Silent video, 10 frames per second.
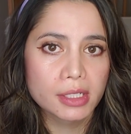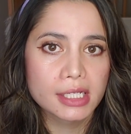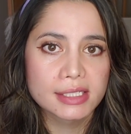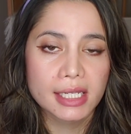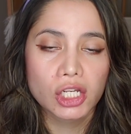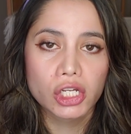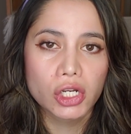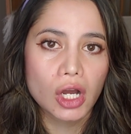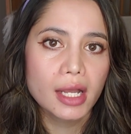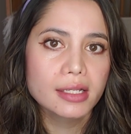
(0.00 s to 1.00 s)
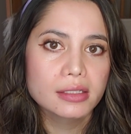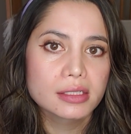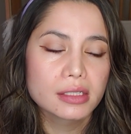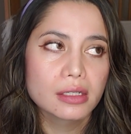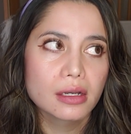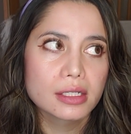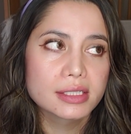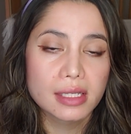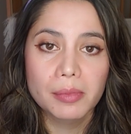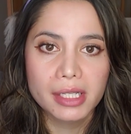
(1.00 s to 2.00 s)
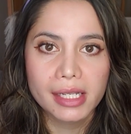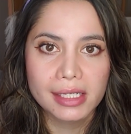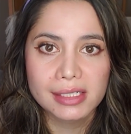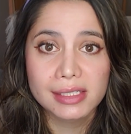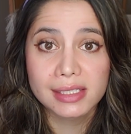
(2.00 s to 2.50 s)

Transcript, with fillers: because they could not assimilate into